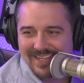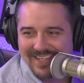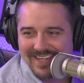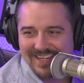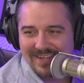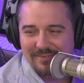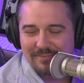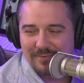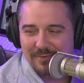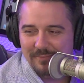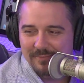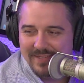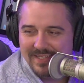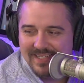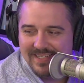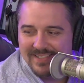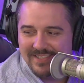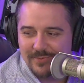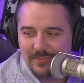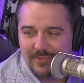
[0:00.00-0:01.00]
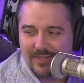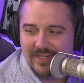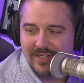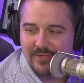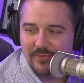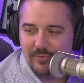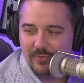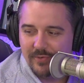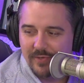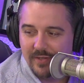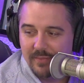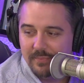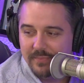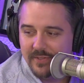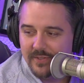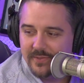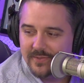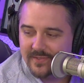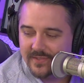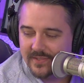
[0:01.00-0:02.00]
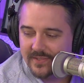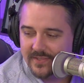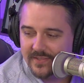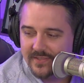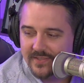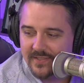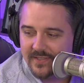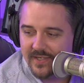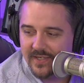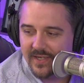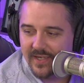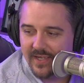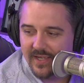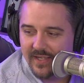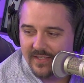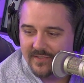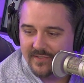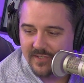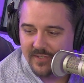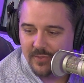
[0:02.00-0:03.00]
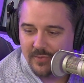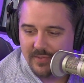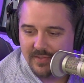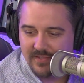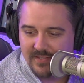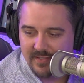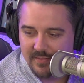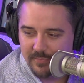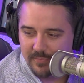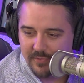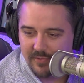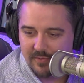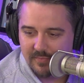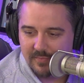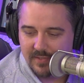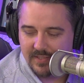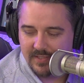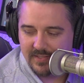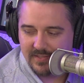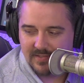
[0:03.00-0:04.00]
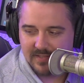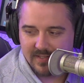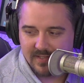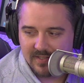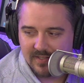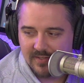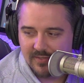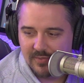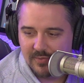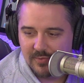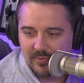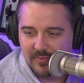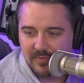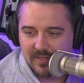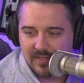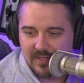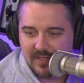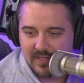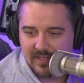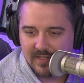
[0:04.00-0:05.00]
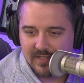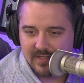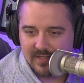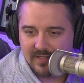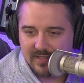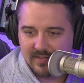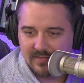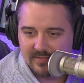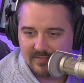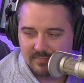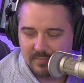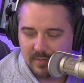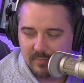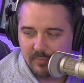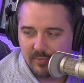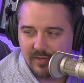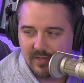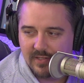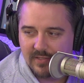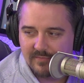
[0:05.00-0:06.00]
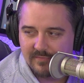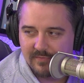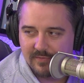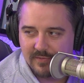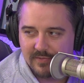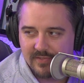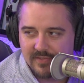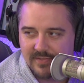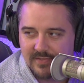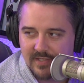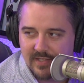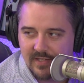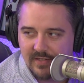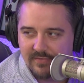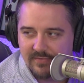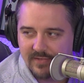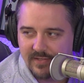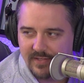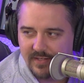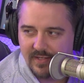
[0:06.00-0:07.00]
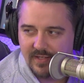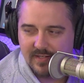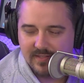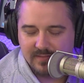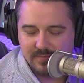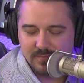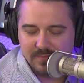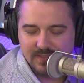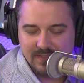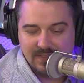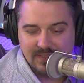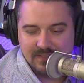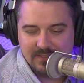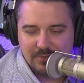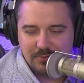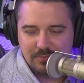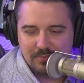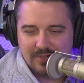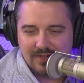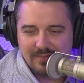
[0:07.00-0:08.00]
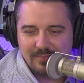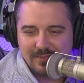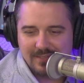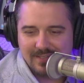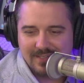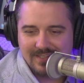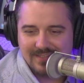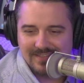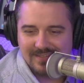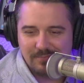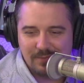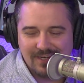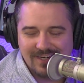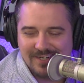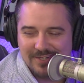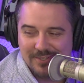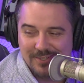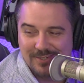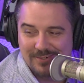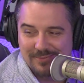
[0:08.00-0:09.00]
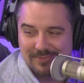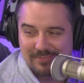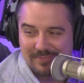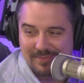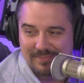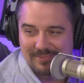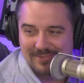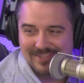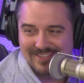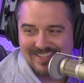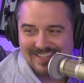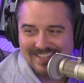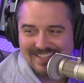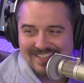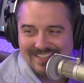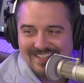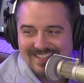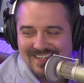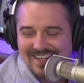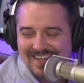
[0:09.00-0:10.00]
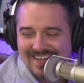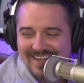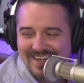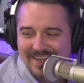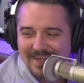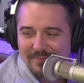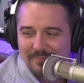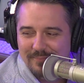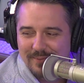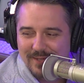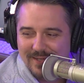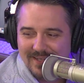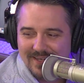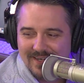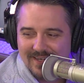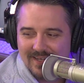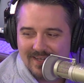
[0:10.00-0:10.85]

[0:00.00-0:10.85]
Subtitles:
But for me, it's what I grew up using, and so it's simpler to me. Just like you, I memorized verses out of it, not as many as you probably, because I'm not good with memorization. But